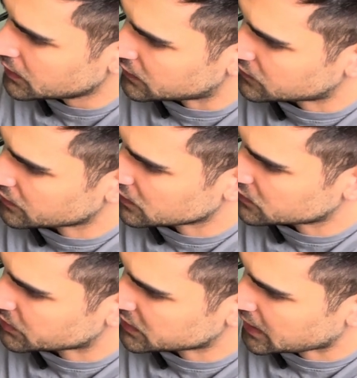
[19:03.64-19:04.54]
nothing
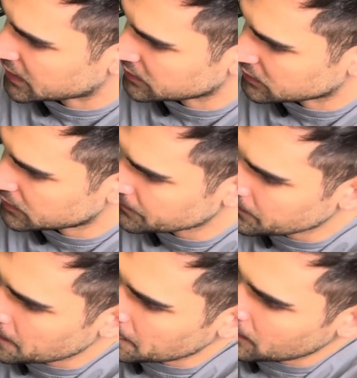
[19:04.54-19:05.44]
spectacular.
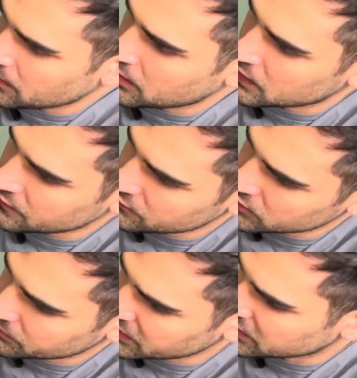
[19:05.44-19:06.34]
However,
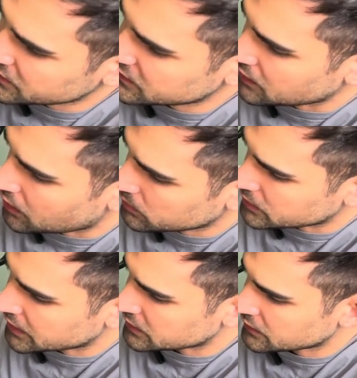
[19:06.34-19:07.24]
the biggest
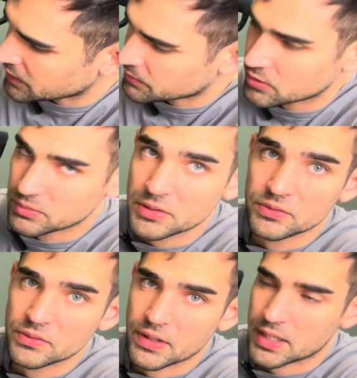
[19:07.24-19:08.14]
upgrade you can probably
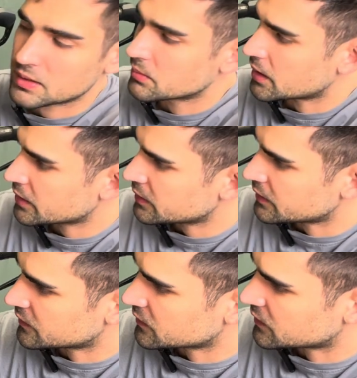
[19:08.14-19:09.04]
do to any bike
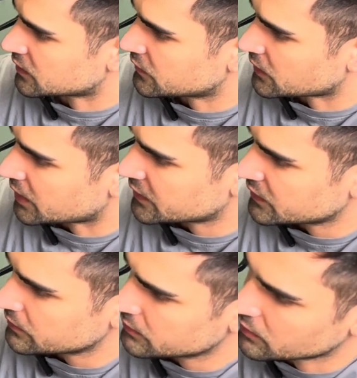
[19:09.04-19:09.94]
is the set of
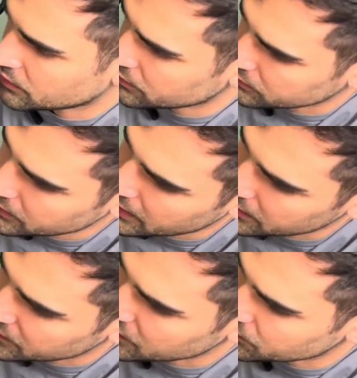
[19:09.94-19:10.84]
tires.
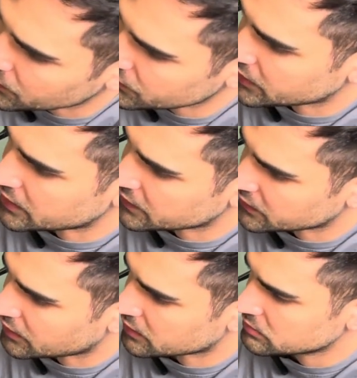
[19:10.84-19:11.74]
Again, these Bontragers
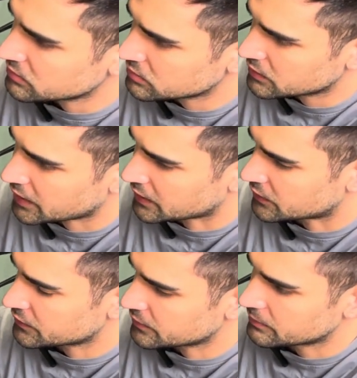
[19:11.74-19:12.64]
are kind
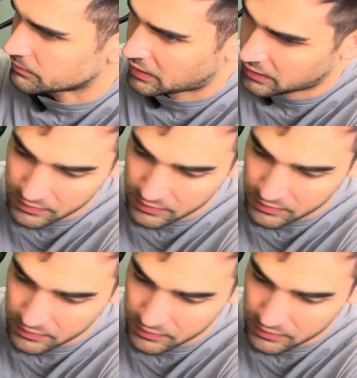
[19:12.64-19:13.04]
of meh,